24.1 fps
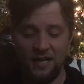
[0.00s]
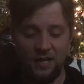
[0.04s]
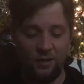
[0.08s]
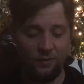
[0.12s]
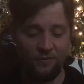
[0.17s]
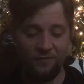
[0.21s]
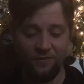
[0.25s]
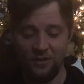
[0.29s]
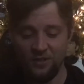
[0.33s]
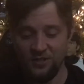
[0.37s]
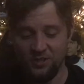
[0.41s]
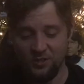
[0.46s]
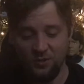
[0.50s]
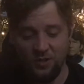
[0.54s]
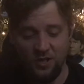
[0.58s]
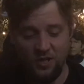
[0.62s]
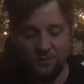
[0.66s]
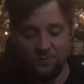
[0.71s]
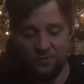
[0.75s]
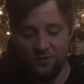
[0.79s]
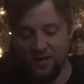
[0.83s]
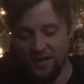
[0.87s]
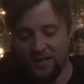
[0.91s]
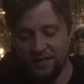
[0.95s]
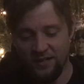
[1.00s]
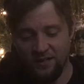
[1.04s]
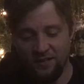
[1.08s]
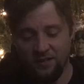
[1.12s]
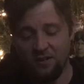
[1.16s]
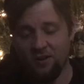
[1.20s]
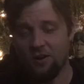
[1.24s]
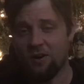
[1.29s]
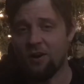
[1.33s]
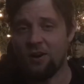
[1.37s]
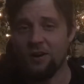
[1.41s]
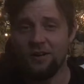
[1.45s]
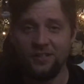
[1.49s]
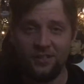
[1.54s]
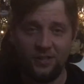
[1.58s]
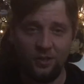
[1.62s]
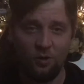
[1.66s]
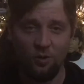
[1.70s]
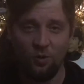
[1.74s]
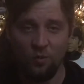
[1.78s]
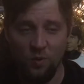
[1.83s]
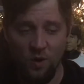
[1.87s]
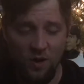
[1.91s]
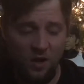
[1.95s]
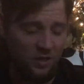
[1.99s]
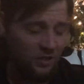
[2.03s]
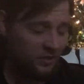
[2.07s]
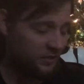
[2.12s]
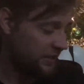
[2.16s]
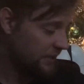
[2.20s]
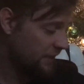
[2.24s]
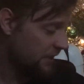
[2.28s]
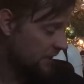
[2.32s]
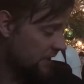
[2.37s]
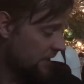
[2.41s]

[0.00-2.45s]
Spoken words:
We've also upgraded our audio quality.